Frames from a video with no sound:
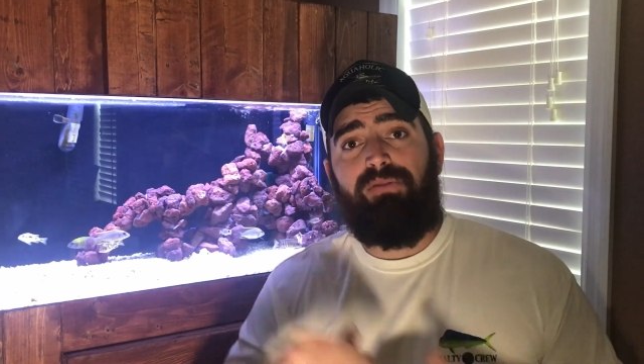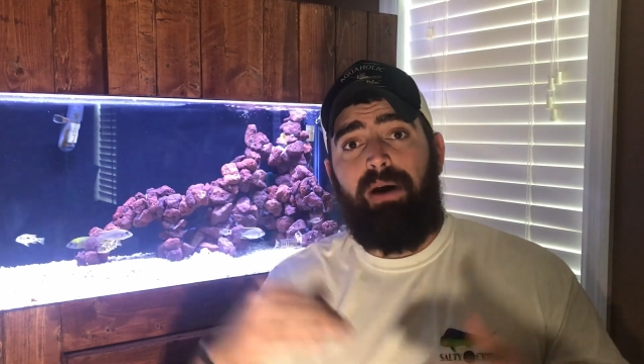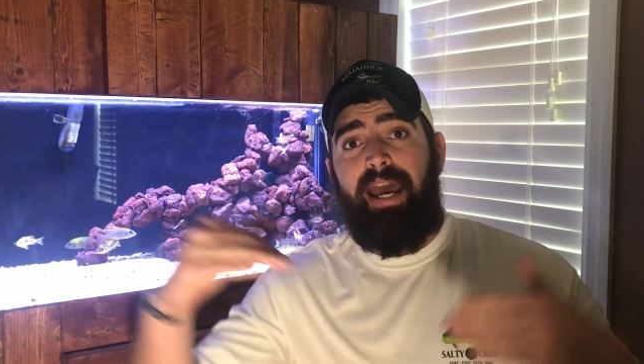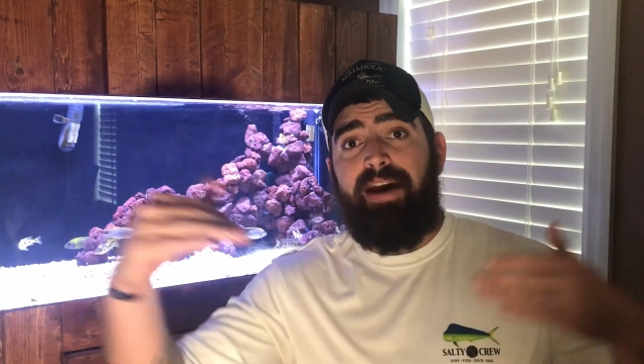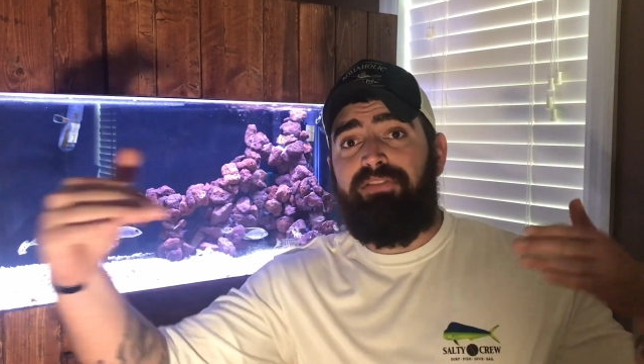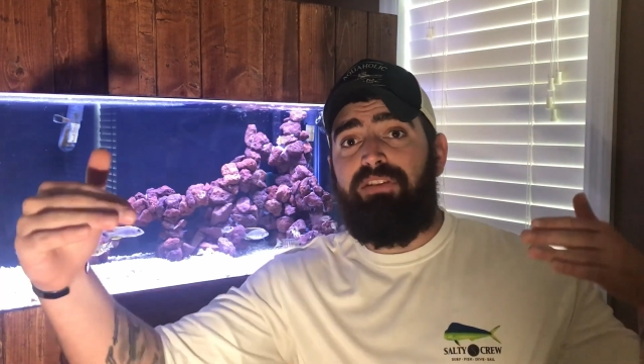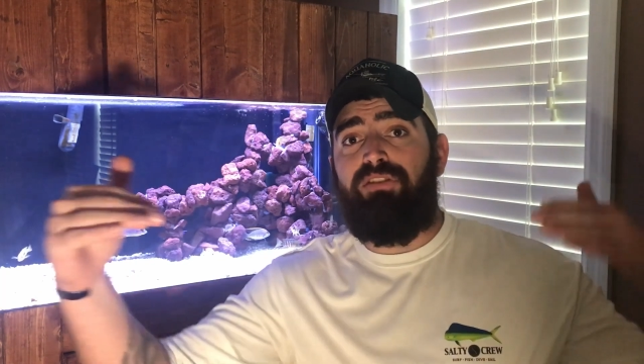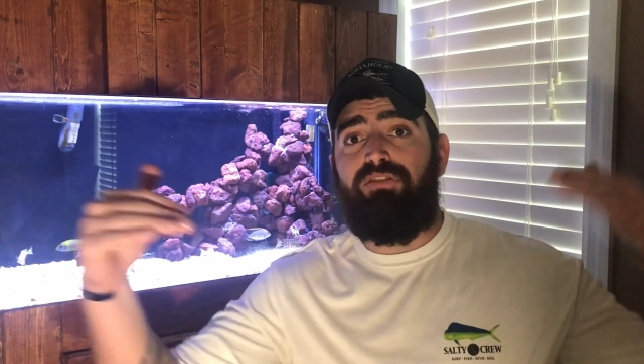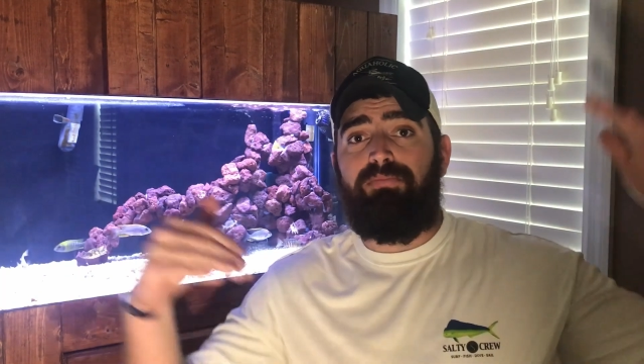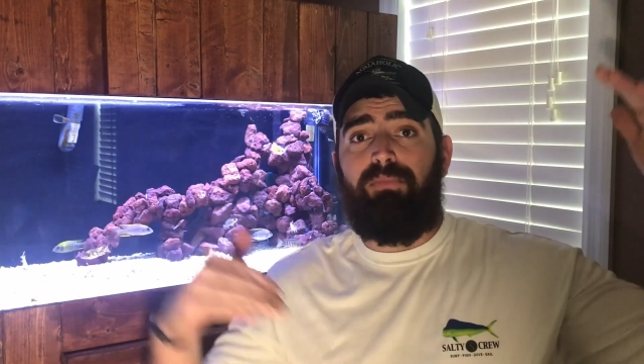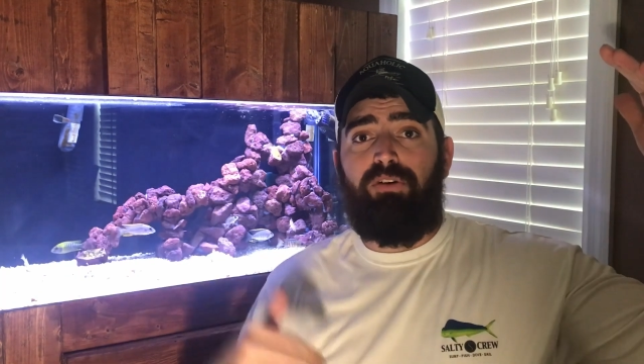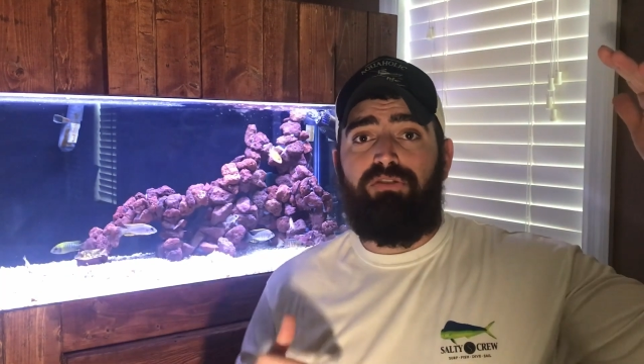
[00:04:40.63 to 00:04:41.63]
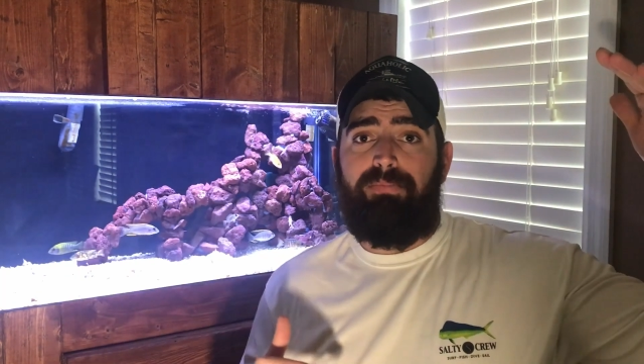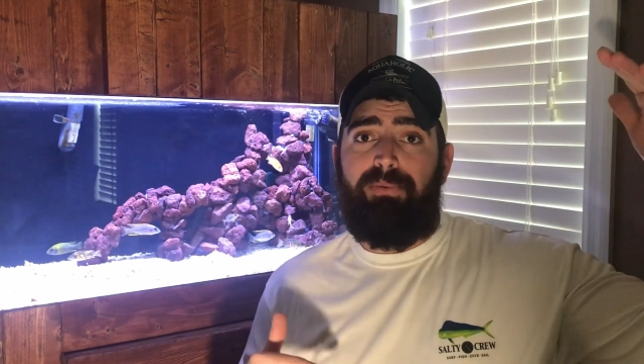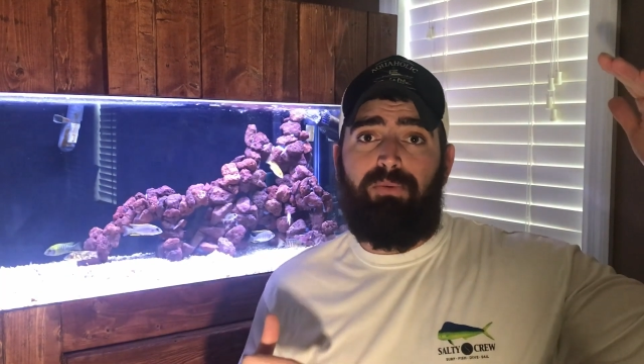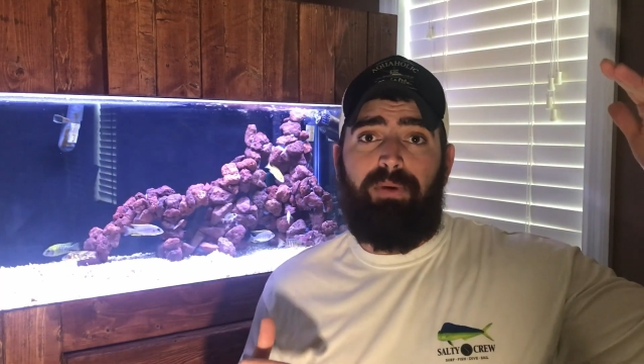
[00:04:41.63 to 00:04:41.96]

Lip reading: so I have to use multiple